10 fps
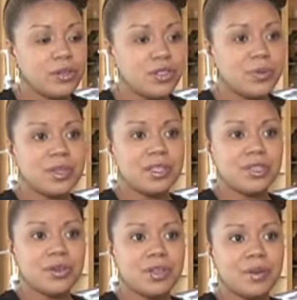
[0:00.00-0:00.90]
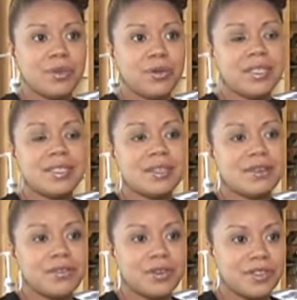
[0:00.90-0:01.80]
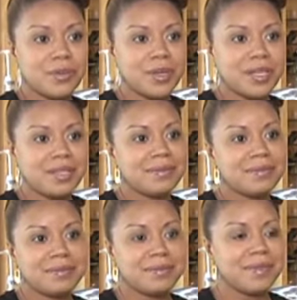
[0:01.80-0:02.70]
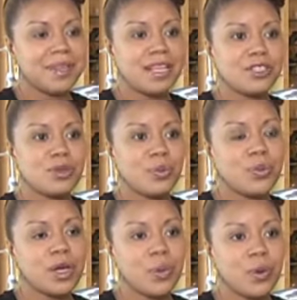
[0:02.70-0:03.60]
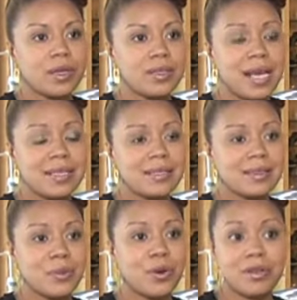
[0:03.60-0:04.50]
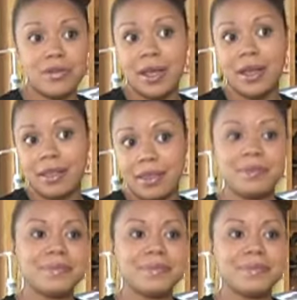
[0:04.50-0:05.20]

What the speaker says: used to be a joke that beauty suffers, but not to the point of death.